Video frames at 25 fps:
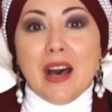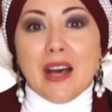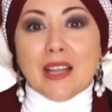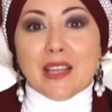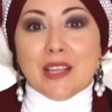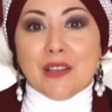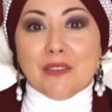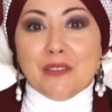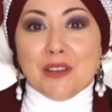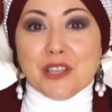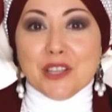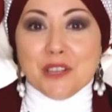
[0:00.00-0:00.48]

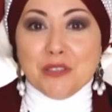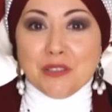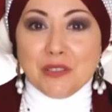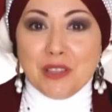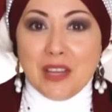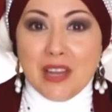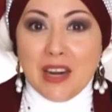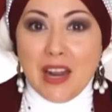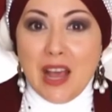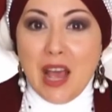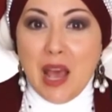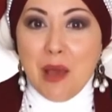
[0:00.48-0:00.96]
plane,
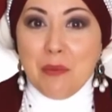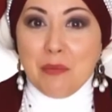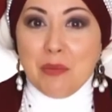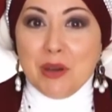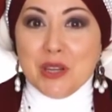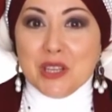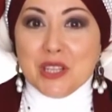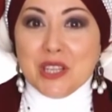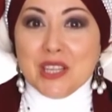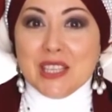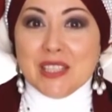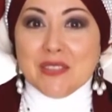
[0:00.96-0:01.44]

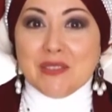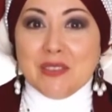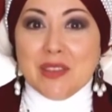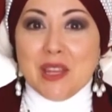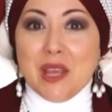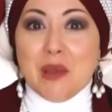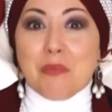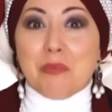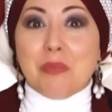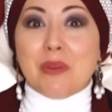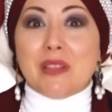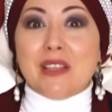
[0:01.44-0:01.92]
your
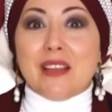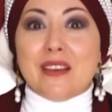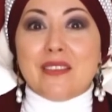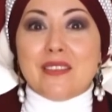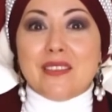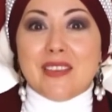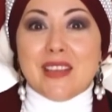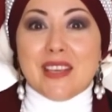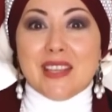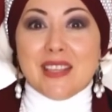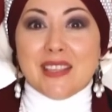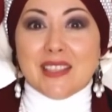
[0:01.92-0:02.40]

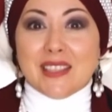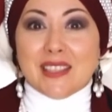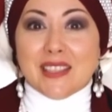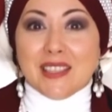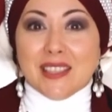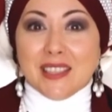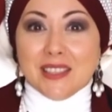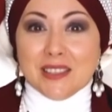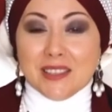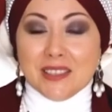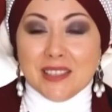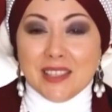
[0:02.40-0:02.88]
divine
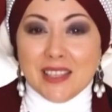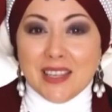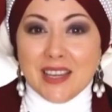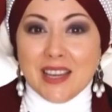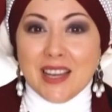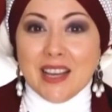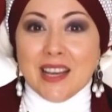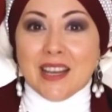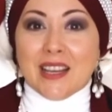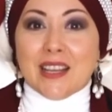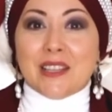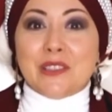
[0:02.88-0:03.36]

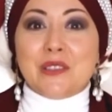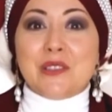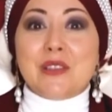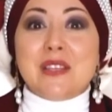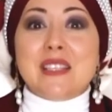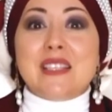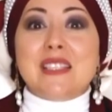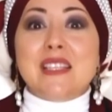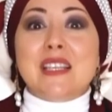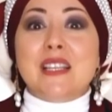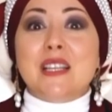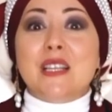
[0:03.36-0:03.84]
soulmate,
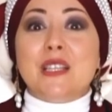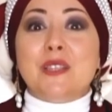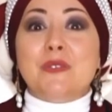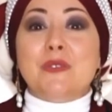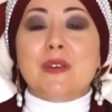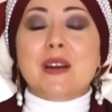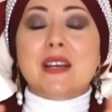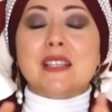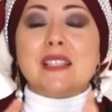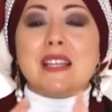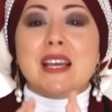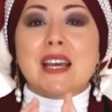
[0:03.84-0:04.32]

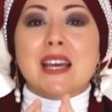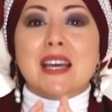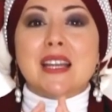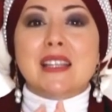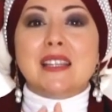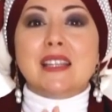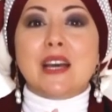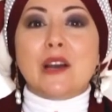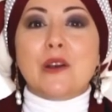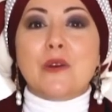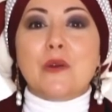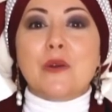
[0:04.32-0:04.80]
which
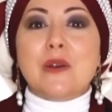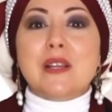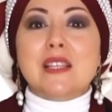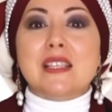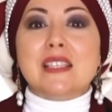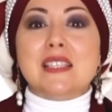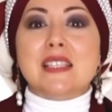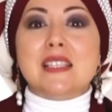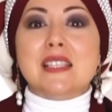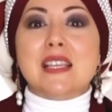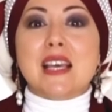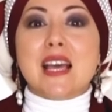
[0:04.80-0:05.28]
will
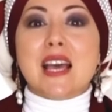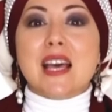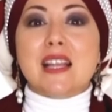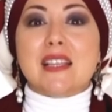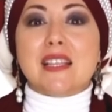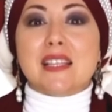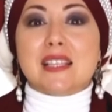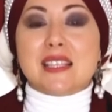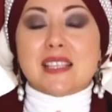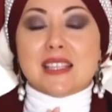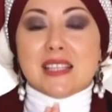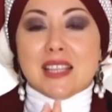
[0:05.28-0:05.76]
make you
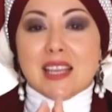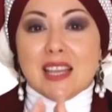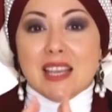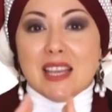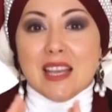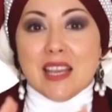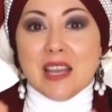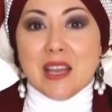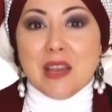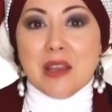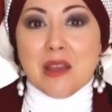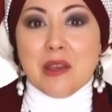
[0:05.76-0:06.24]
so
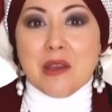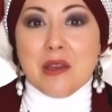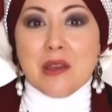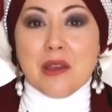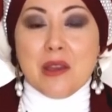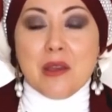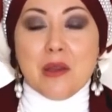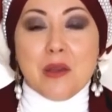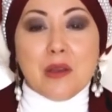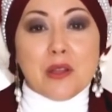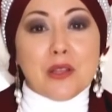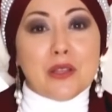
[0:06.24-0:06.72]

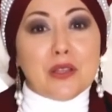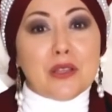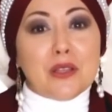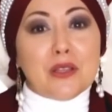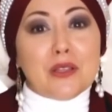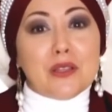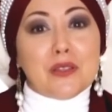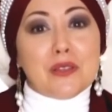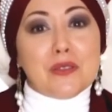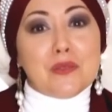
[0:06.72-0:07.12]
integral,